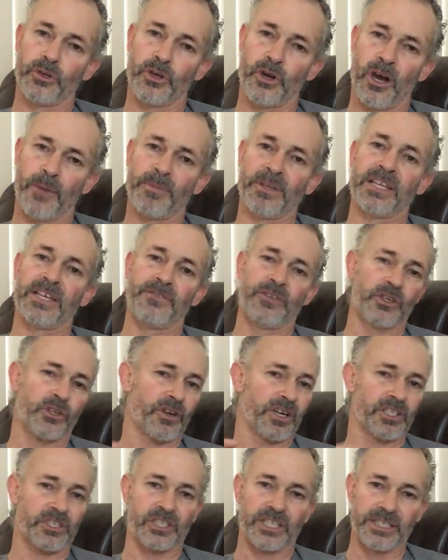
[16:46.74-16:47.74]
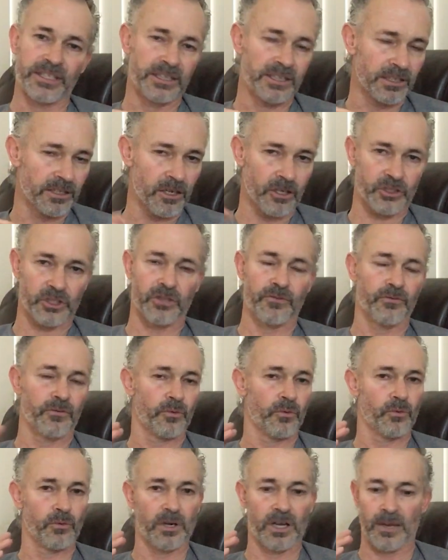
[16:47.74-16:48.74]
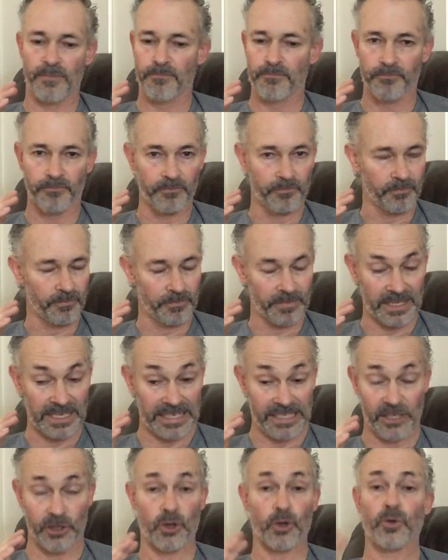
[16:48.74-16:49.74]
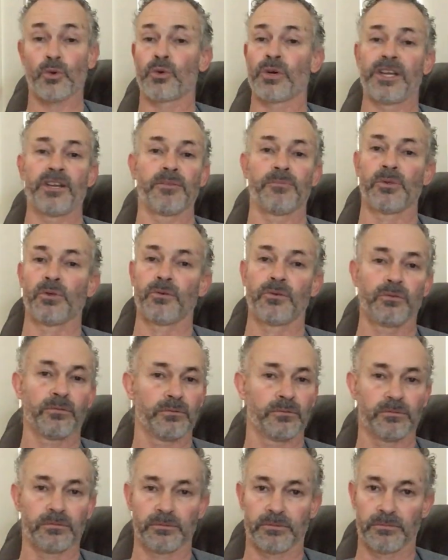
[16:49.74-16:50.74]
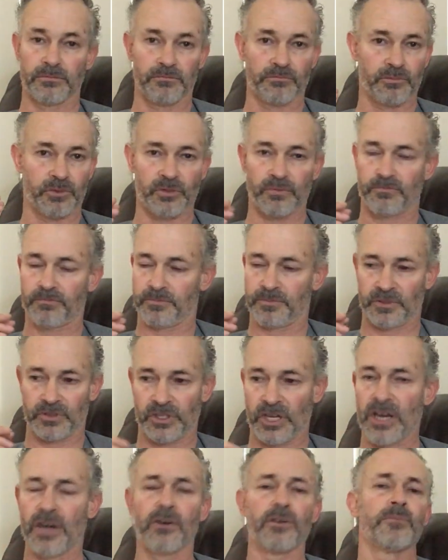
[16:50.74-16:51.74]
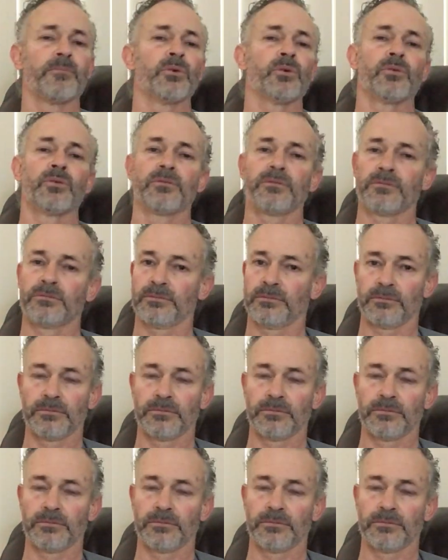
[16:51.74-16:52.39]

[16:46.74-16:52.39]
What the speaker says: I believe you're going to see lots of incredible, terrible,